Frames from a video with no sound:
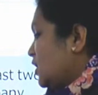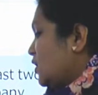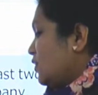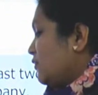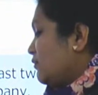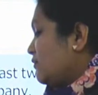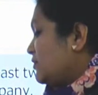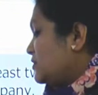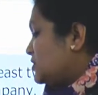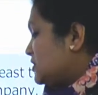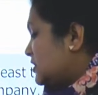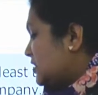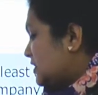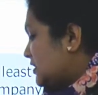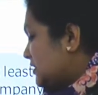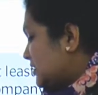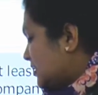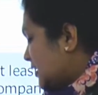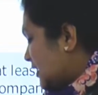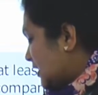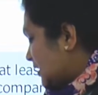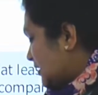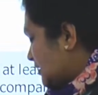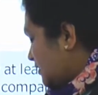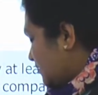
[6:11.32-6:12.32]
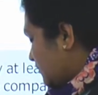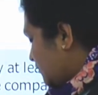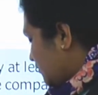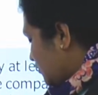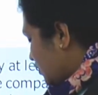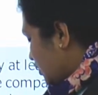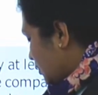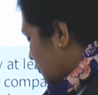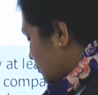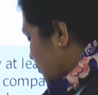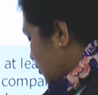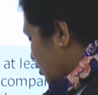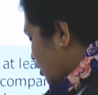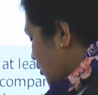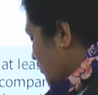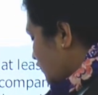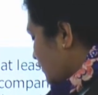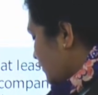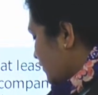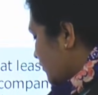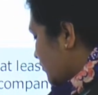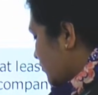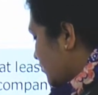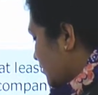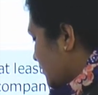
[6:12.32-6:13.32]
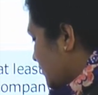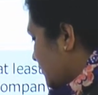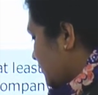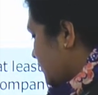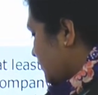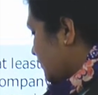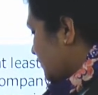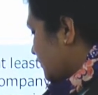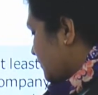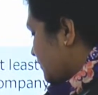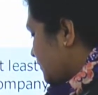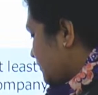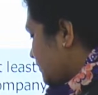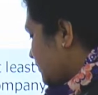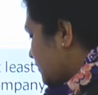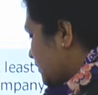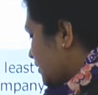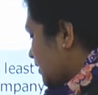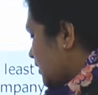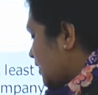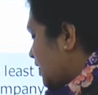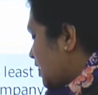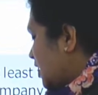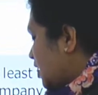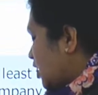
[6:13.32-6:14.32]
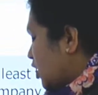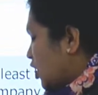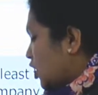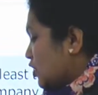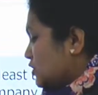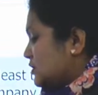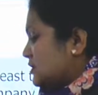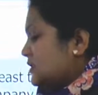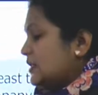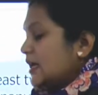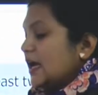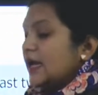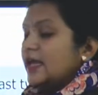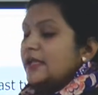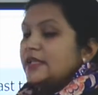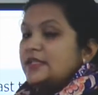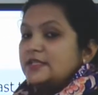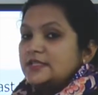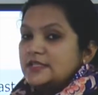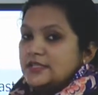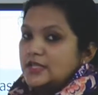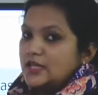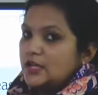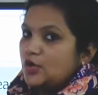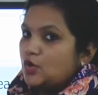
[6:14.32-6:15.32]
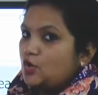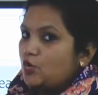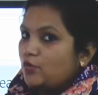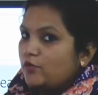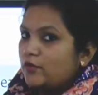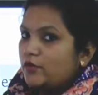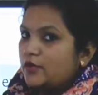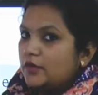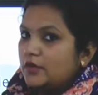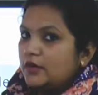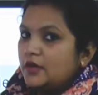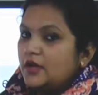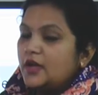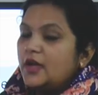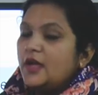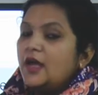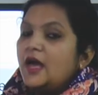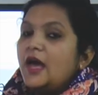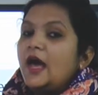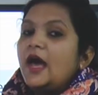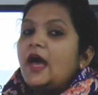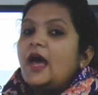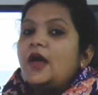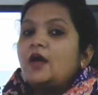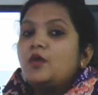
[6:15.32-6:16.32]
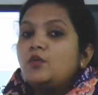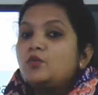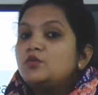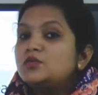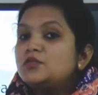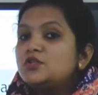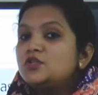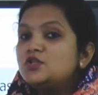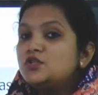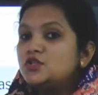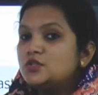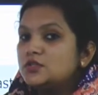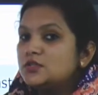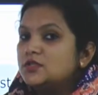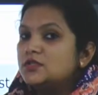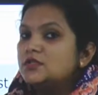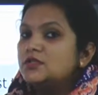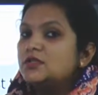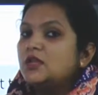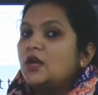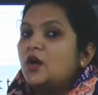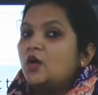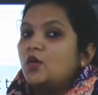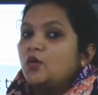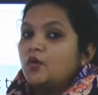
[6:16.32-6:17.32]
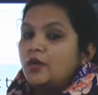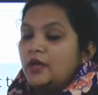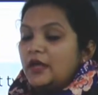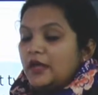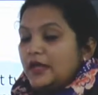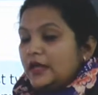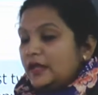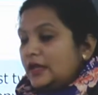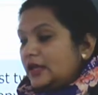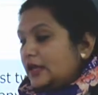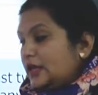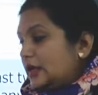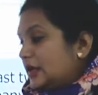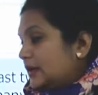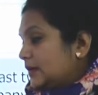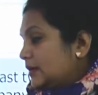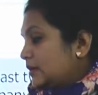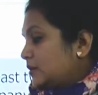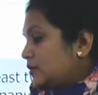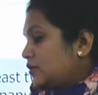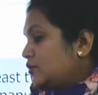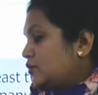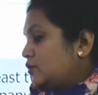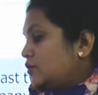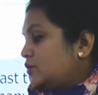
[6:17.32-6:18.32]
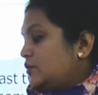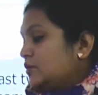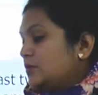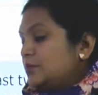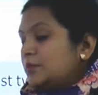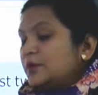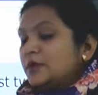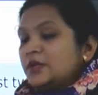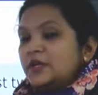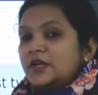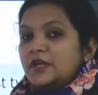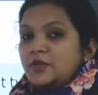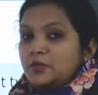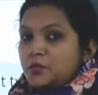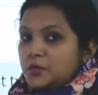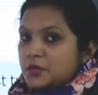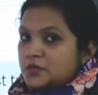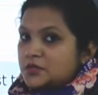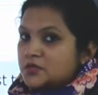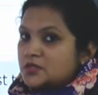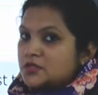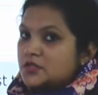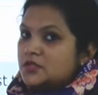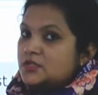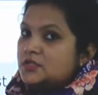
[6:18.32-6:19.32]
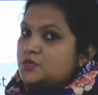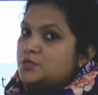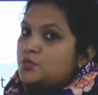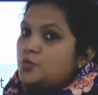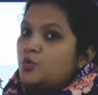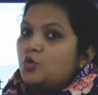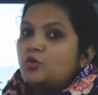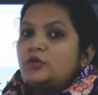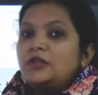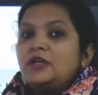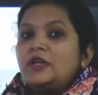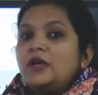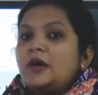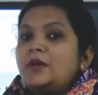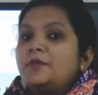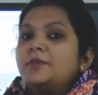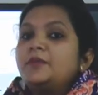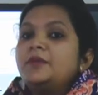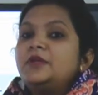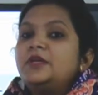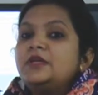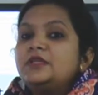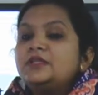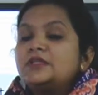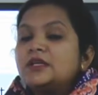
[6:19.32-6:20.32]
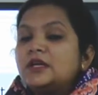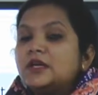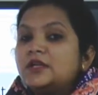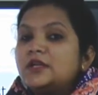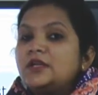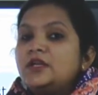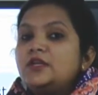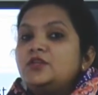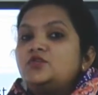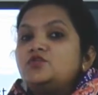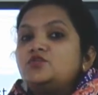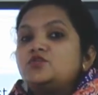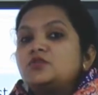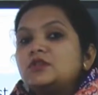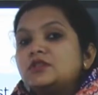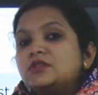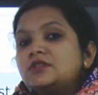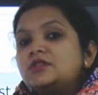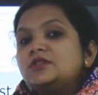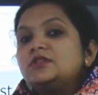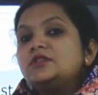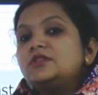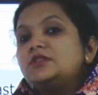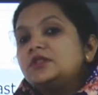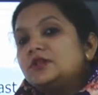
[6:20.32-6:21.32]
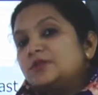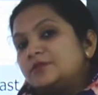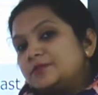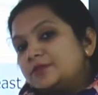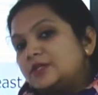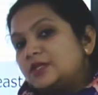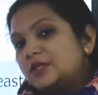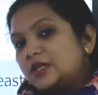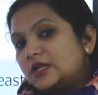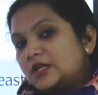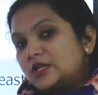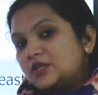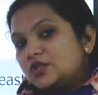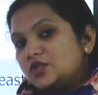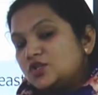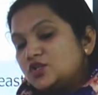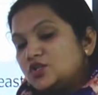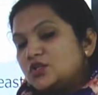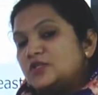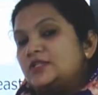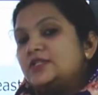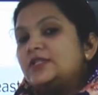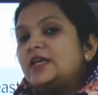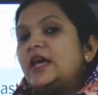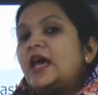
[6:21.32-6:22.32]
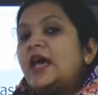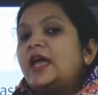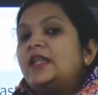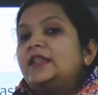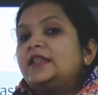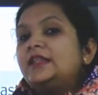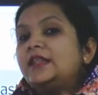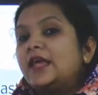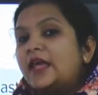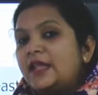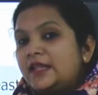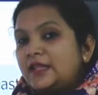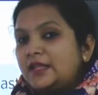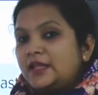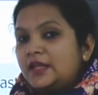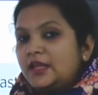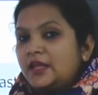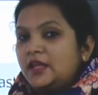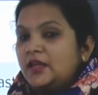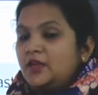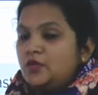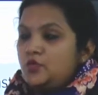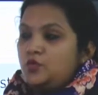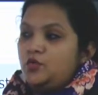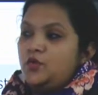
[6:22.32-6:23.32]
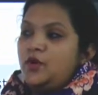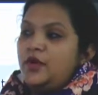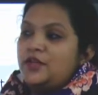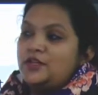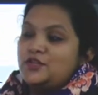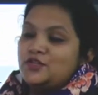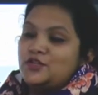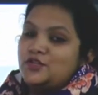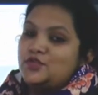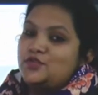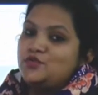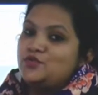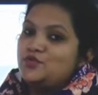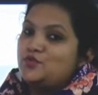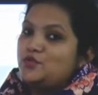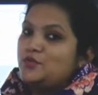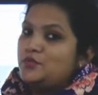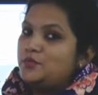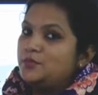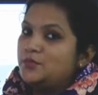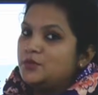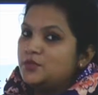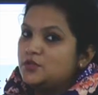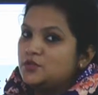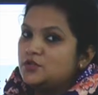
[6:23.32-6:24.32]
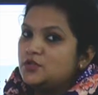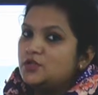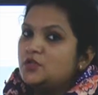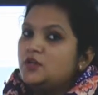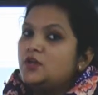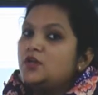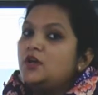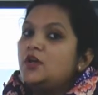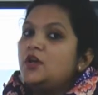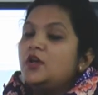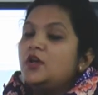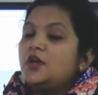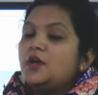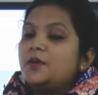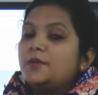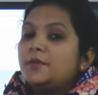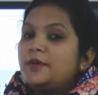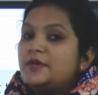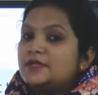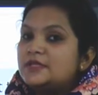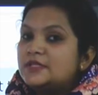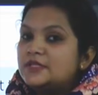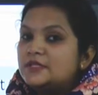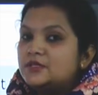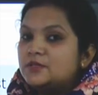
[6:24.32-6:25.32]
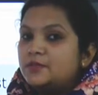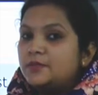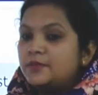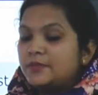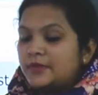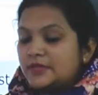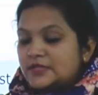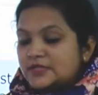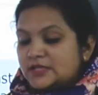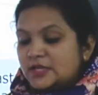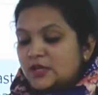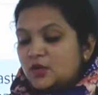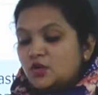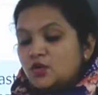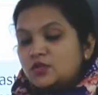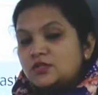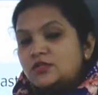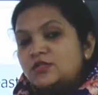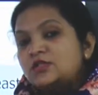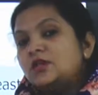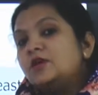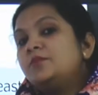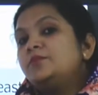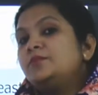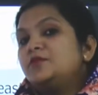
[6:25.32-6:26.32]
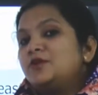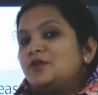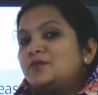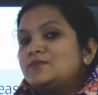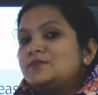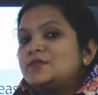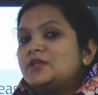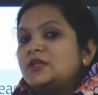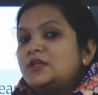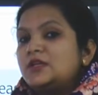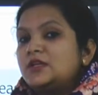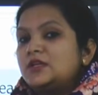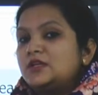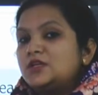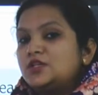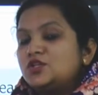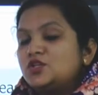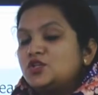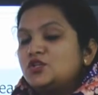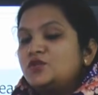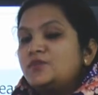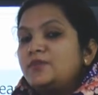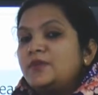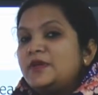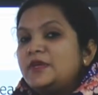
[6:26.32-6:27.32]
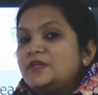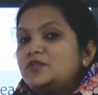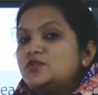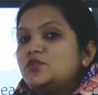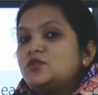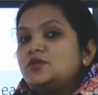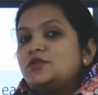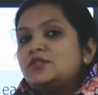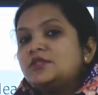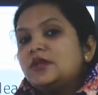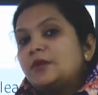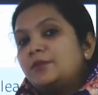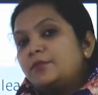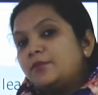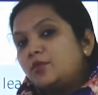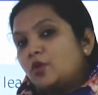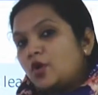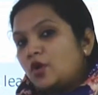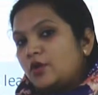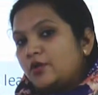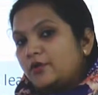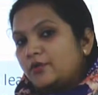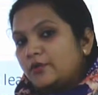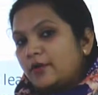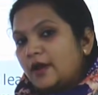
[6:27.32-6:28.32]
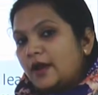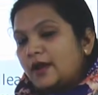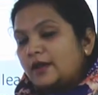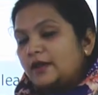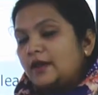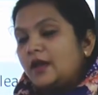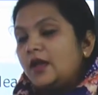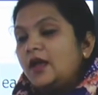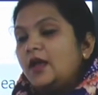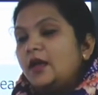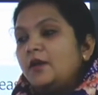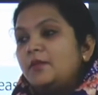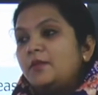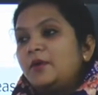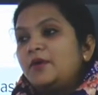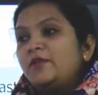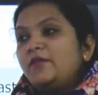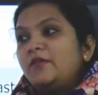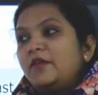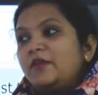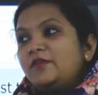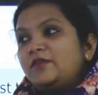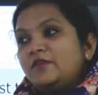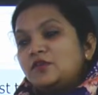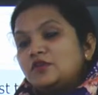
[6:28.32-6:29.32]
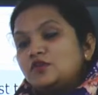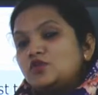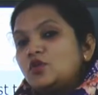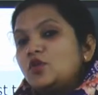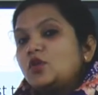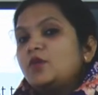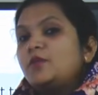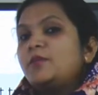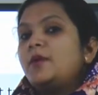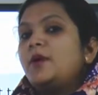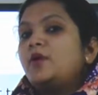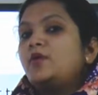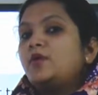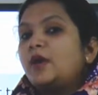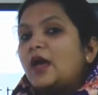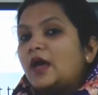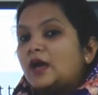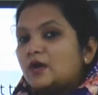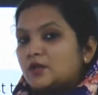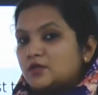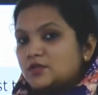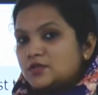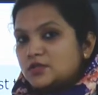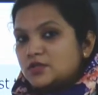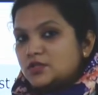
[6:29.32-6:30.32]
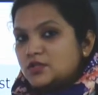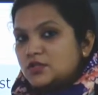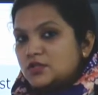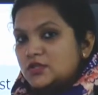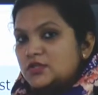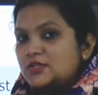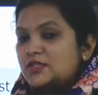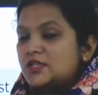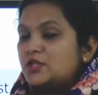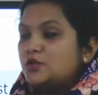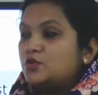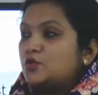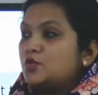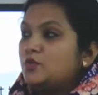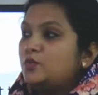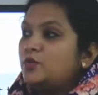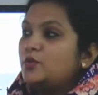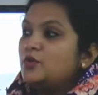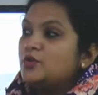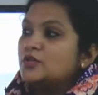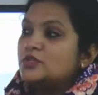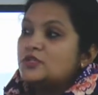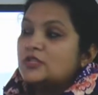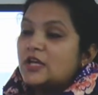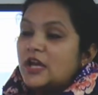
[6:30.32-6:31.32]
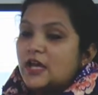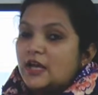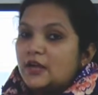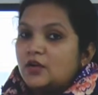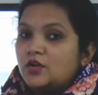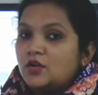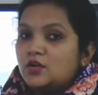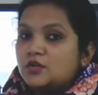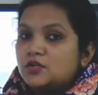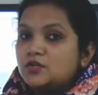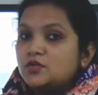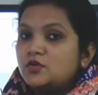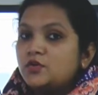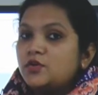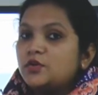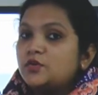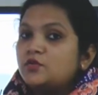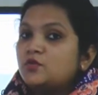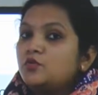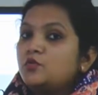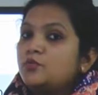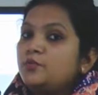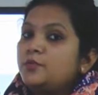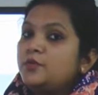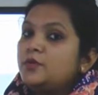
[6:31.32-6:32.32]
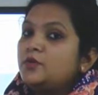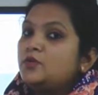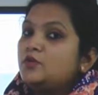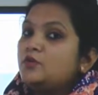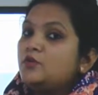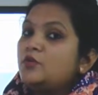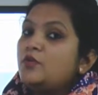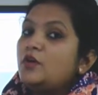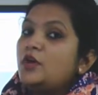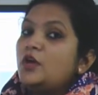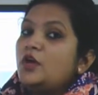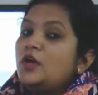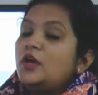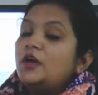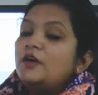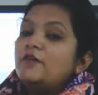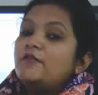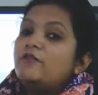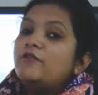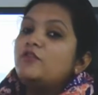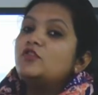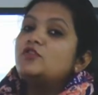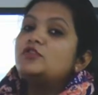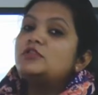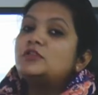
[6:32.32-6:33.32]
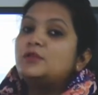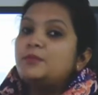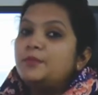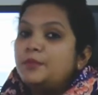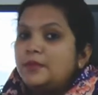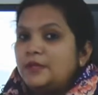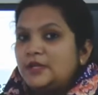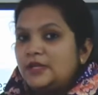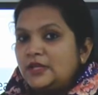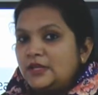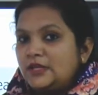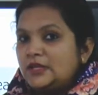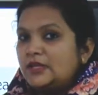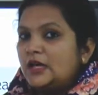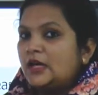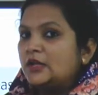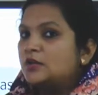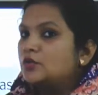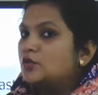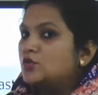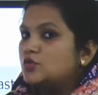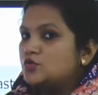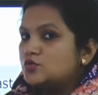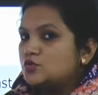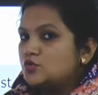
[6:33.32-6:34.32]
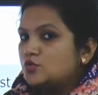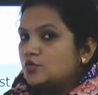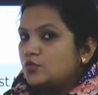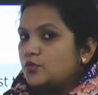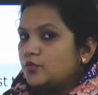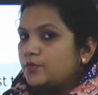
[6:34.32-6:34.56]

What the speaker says: which can take the form of hostile takeover. Acquisitions now. In mergers, both the companies agree to certain terms and conditions, and then they enter into the merger basing on some terms and conditions based on some contract. But when we talk about acquisitions, it could be hostile also, it could be forcibly done also.